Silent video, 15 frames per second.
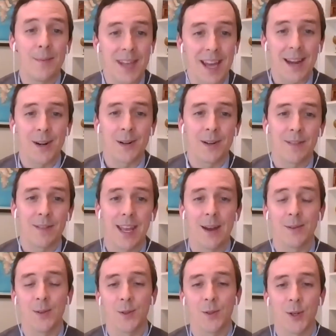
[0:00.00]
I'm the editor of the
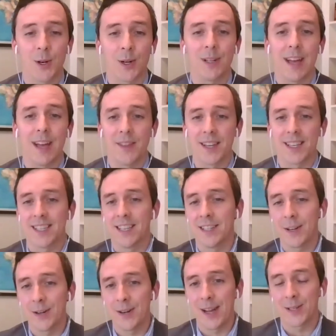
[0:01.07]
Council's journal, Ethics and
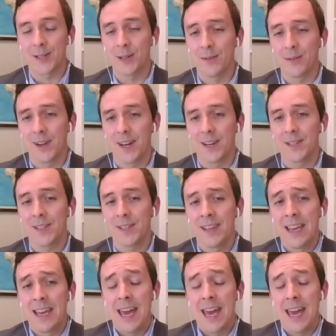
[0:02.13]
International Affairs.